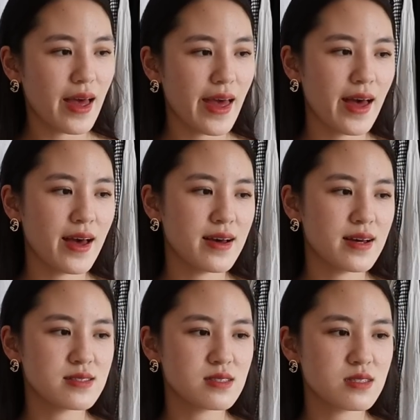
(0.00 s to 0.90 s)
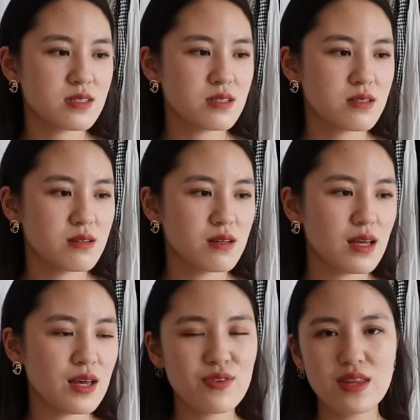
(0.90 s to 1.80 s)
And
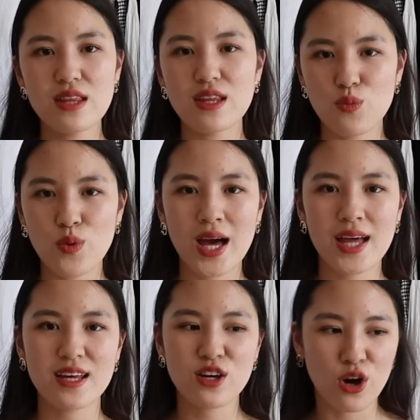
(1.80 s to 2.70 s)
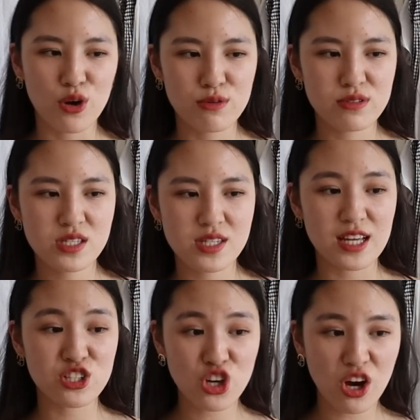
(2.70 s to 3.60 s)
even the knitwear, their coats,
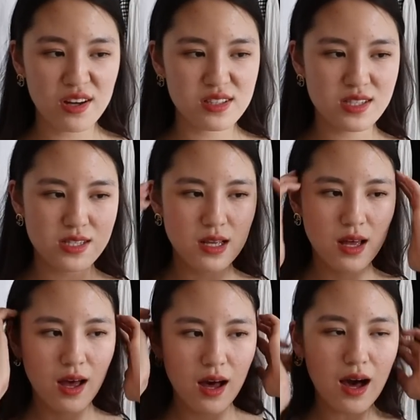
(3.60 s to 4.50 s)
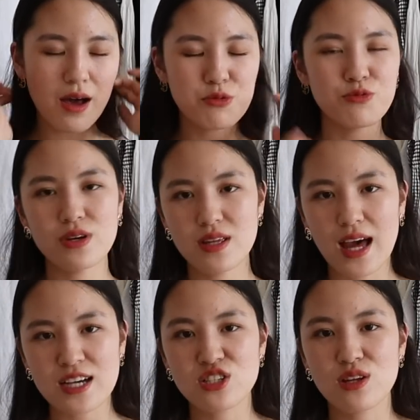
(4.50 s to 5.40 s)
their shirts, I would really
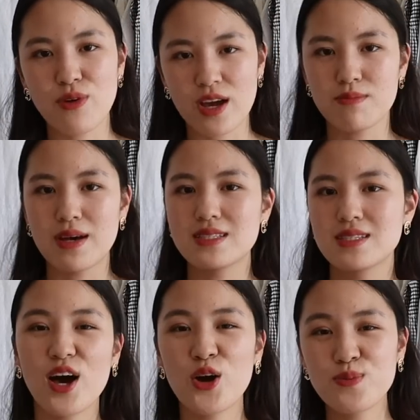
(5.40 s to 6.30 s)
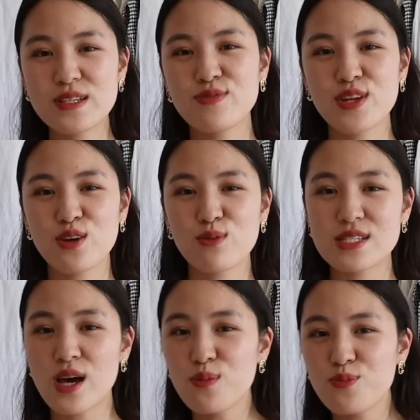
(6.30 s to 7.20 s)
actually recommend. I hope this video
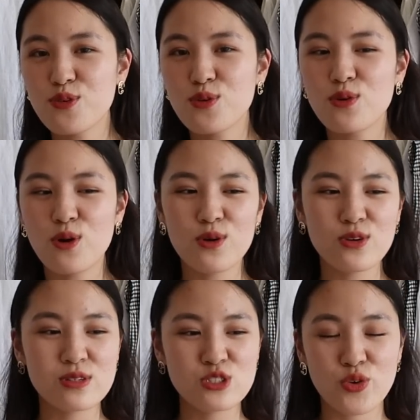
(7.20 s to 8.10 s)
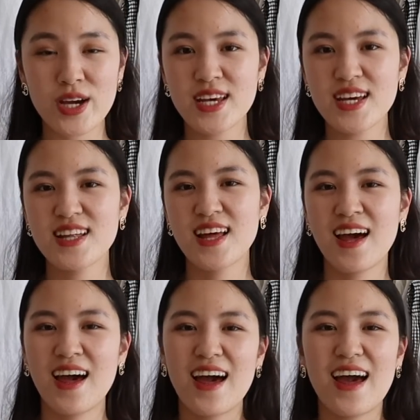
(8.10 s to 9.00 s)
was helpful or you enjoyed it.
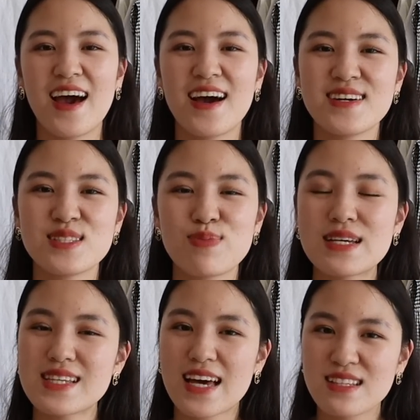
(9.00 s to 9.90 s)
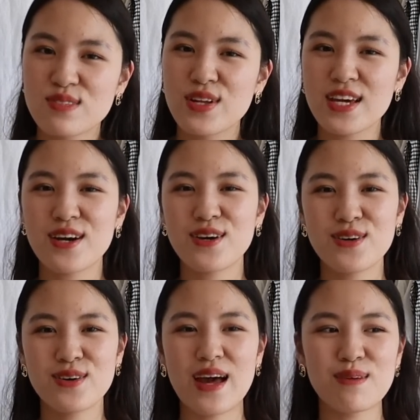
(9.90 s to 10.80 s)
And please like this video
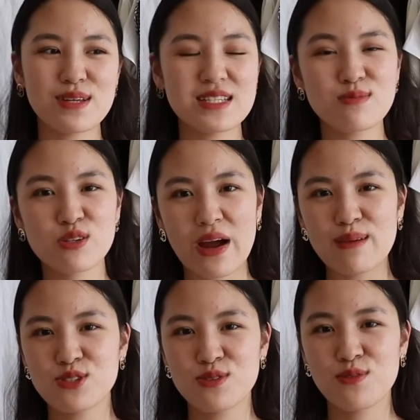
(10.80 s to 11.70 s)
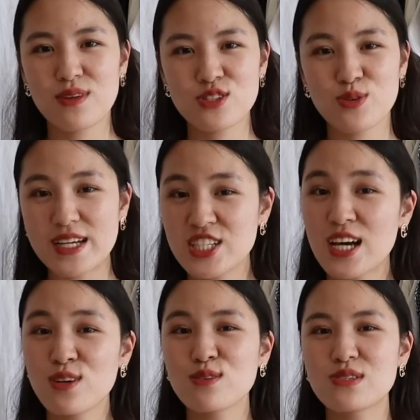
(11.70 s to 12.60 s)
and please subscribe to my
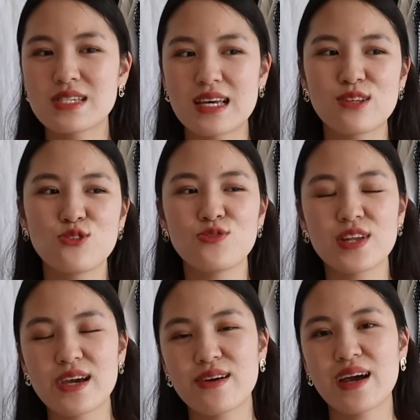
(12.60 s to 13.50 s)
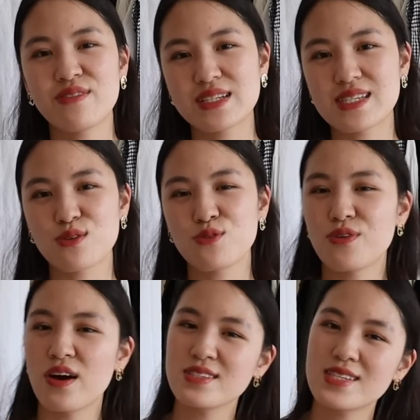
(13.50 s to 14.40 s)
channel to see a new video every single
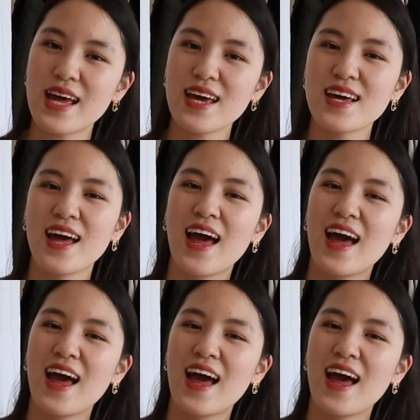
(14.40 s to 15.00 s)
Thursday.